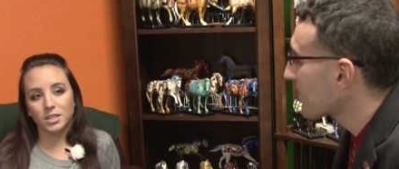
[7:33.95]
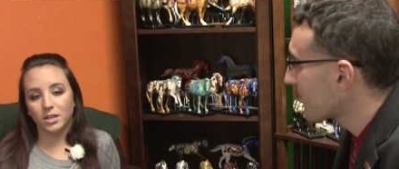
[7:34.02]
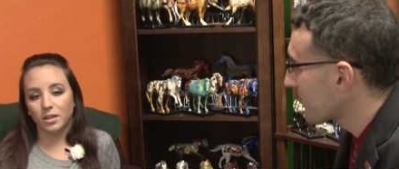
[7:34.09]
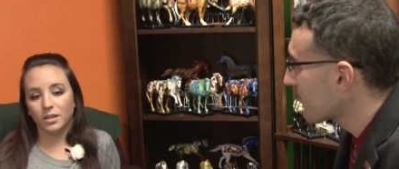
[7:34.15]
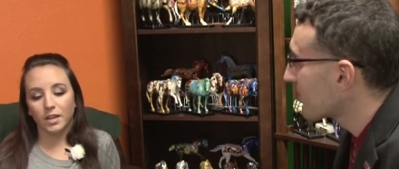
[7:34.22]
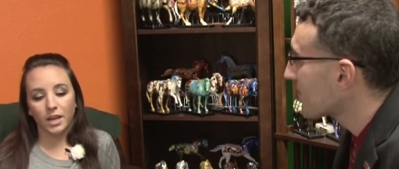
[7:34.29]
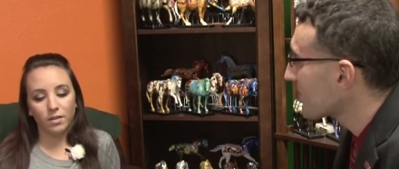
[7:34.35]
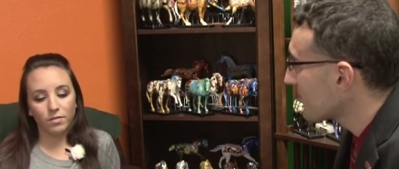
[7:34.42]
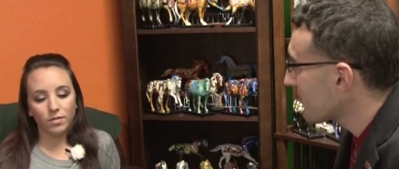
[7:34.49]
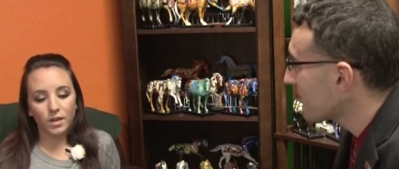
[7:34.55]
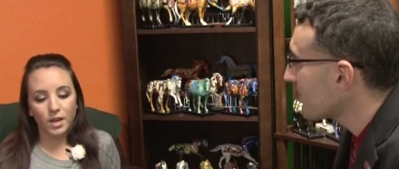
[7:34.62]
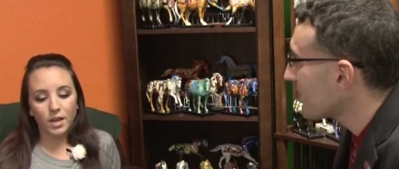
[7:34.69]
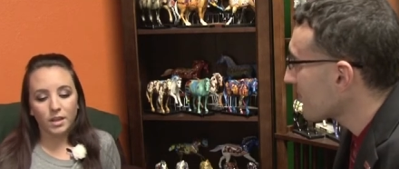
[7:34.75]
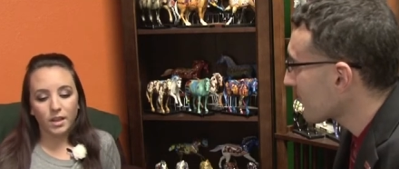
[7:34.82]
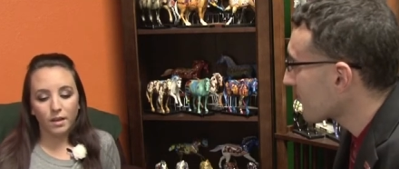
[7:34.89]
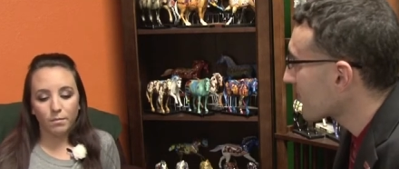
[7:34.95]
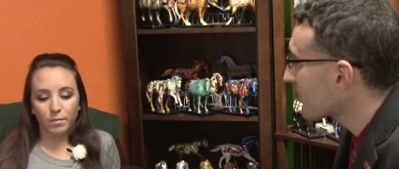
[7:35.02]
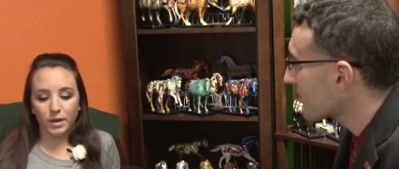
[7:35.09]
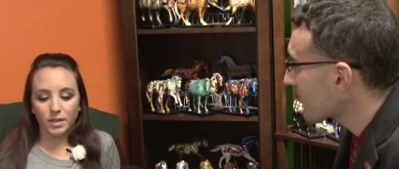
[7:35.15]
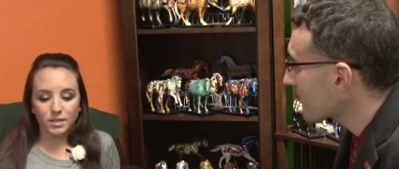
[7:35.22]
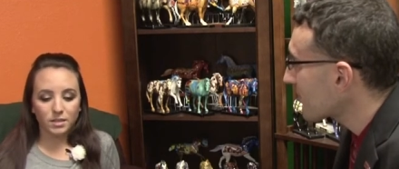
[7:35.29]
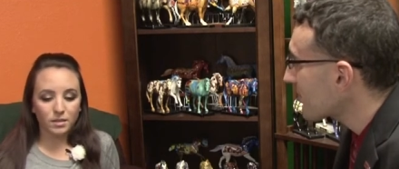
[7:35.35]
Speaker 1: year, and they've they
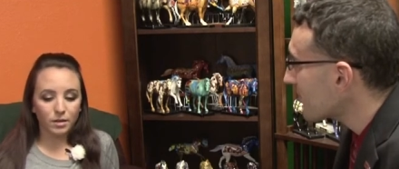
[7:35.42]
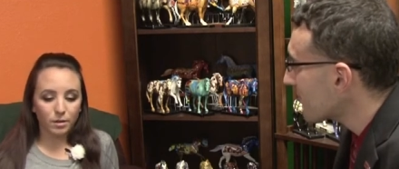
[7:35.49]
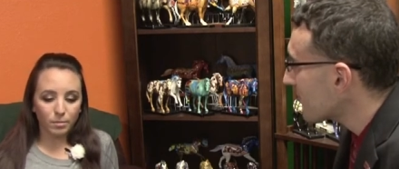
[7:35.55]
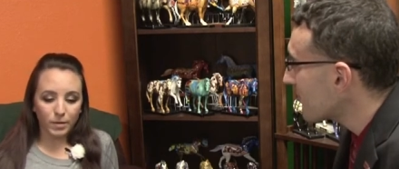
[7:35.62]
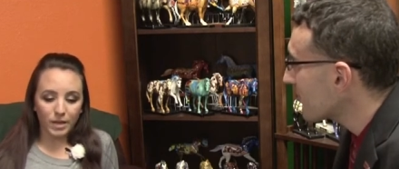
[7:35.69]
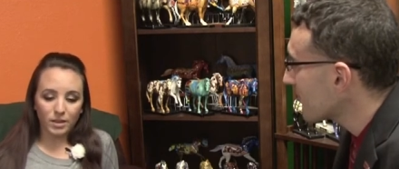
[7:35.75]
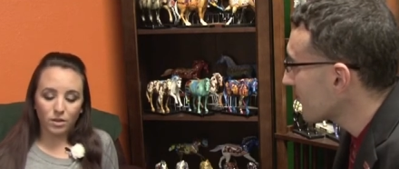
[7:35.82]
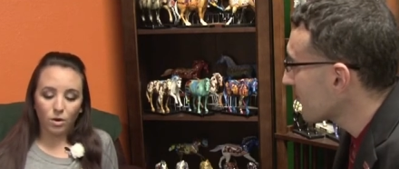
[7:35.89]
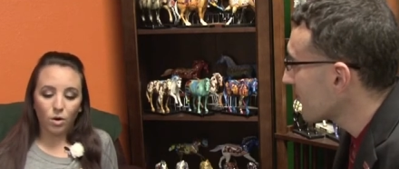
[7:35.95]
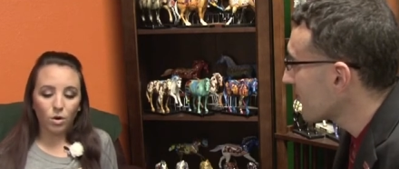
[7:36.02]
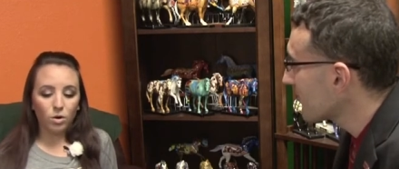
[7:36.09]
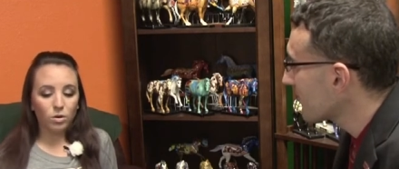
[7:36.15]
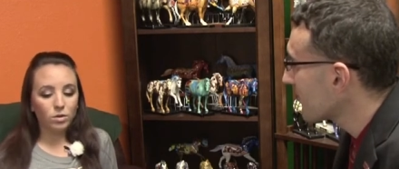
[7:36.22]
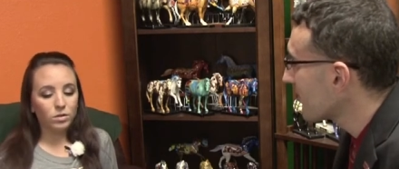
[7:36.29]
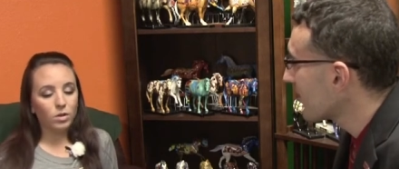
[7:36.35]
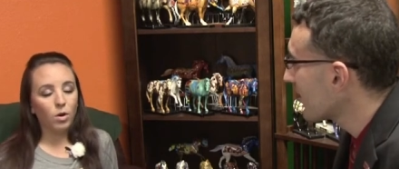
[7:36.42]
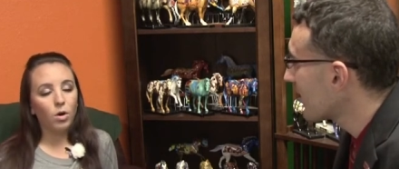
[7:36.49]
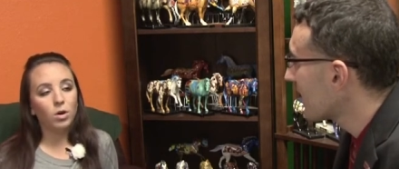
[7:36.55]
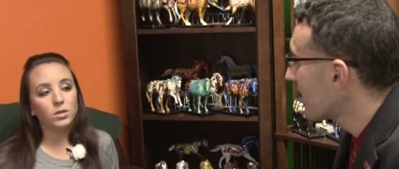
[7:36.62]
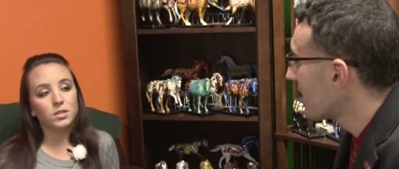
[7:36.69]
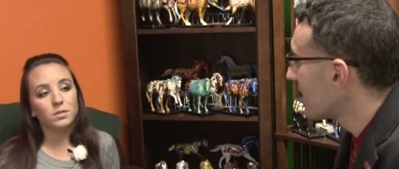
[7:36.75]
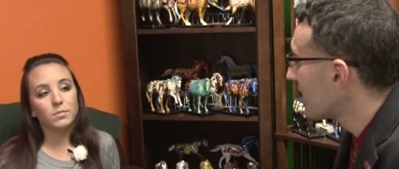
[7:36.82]
busted their butt the whole the
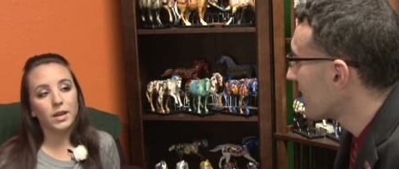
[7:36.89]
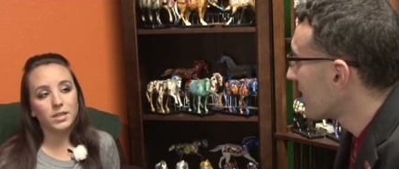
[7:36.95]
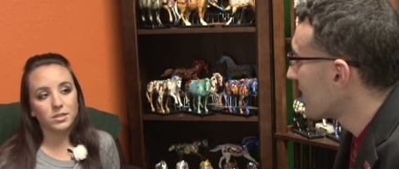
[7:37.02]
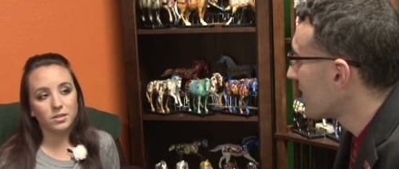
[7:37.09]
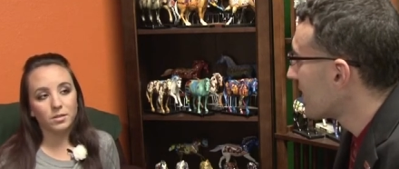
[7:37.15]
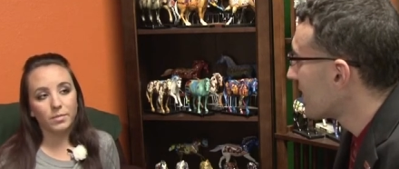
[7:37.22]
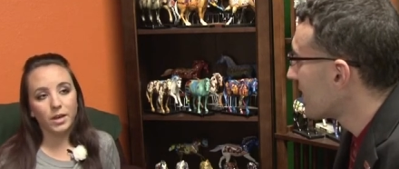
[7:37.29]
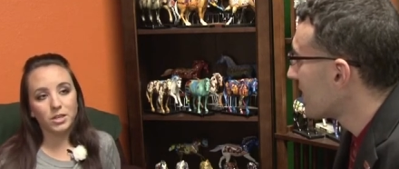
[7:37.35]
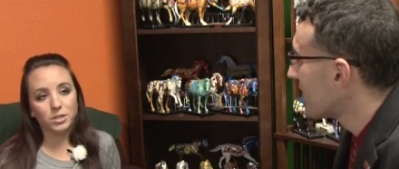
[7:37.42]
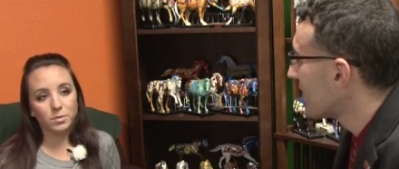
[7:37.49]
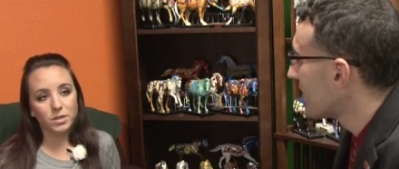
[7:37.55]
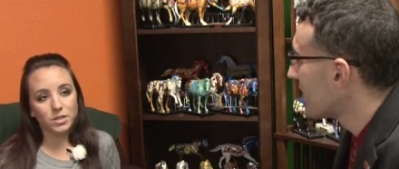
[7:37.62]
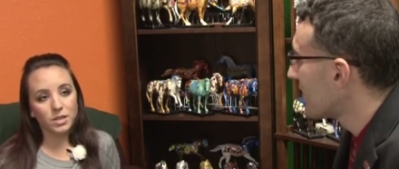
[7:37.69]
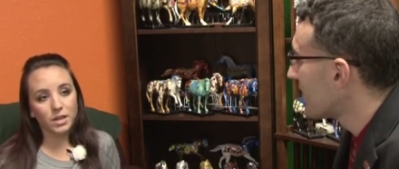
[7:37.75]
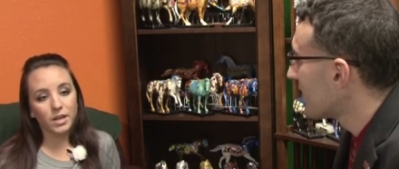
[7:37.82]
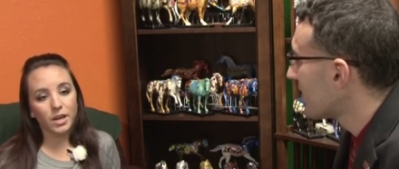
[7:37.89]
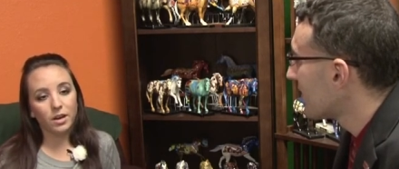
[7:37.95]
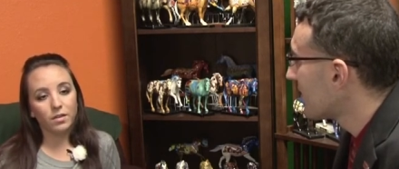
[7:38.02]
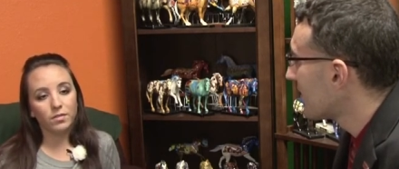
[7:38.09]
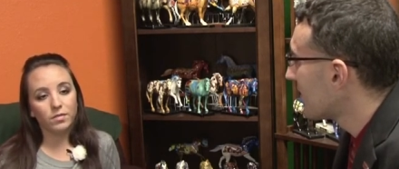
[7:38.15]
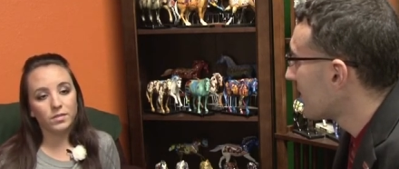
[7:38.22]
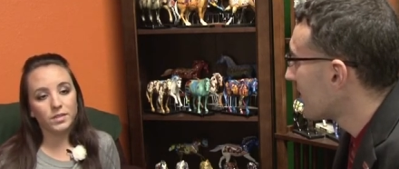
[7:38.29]
whole semester to make sure we took
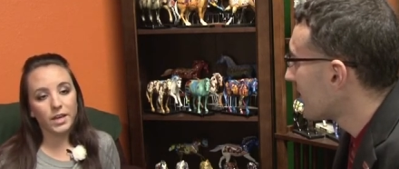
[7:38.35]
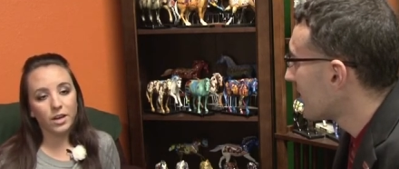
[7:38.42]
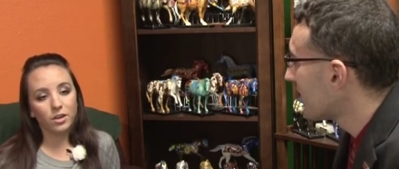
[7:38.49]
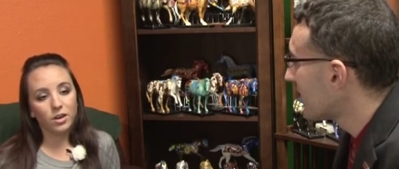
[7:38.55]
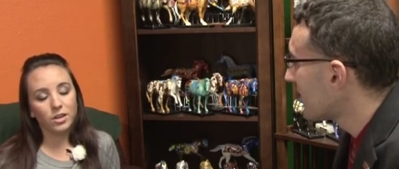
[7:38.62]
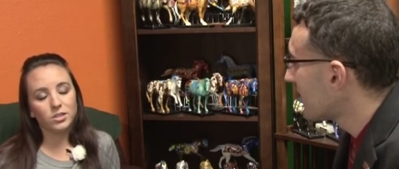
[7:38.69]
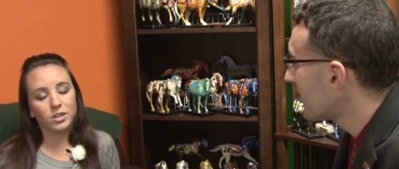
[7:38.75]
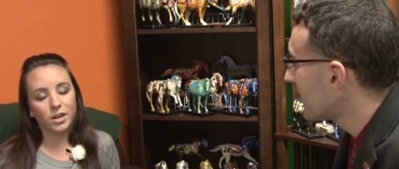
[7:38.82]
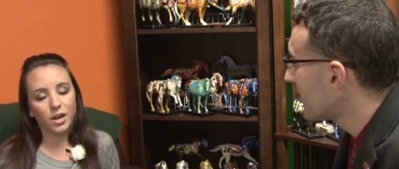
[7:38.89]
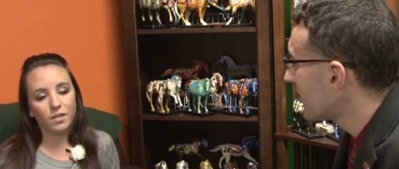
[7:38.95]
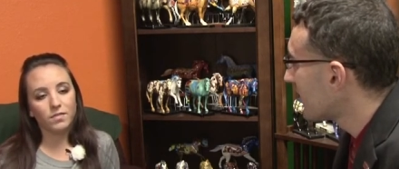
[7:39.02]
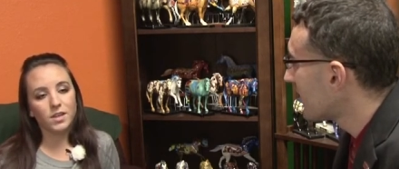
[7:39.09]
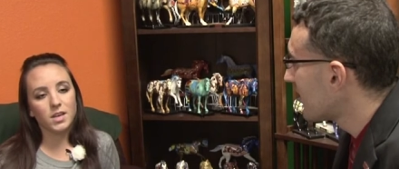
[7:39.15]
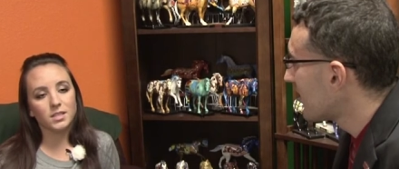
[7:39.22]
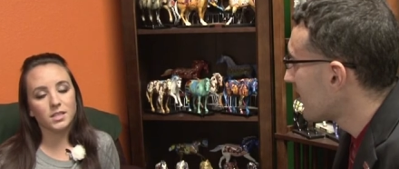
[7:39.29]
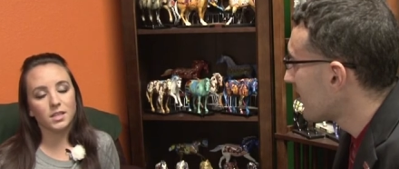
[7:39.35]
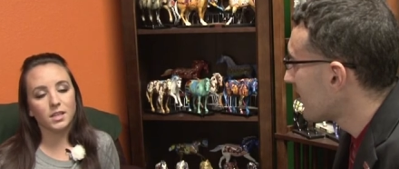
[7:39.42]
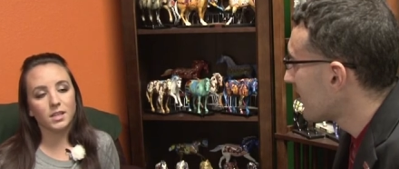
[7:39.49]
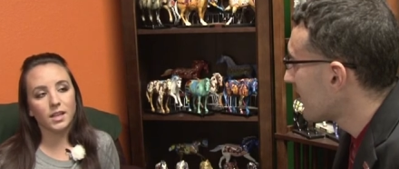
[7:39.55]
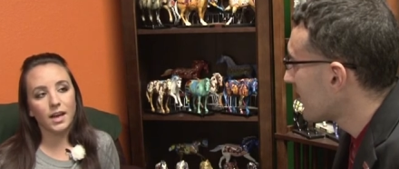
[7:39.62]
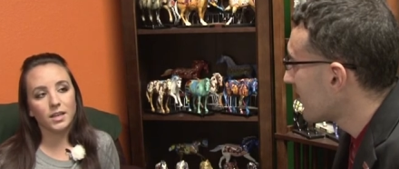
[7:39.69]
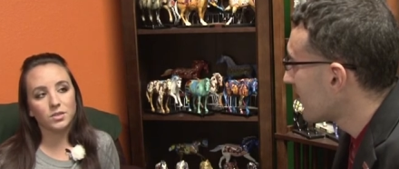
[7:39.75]
care of take took care of things in
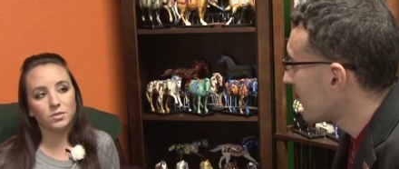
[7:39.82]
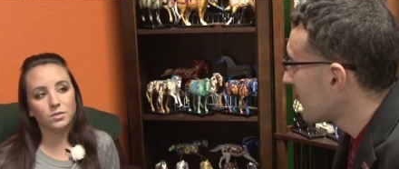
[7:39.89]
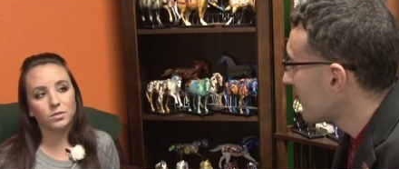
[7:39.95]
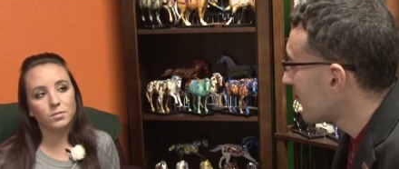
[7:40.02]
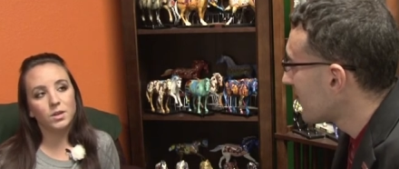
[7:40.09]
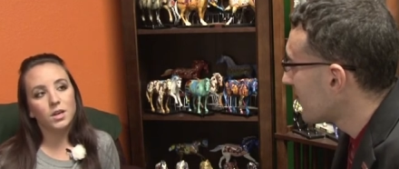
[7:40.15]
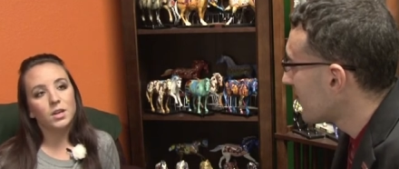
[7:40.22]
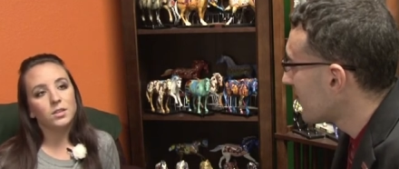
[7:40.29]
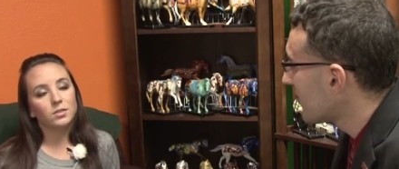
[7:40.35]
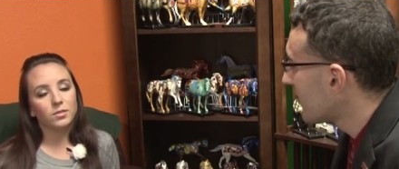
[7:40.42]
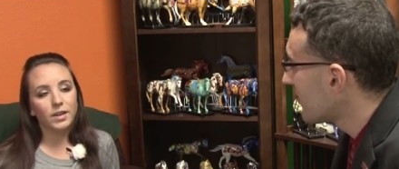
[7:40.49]
the classroom. So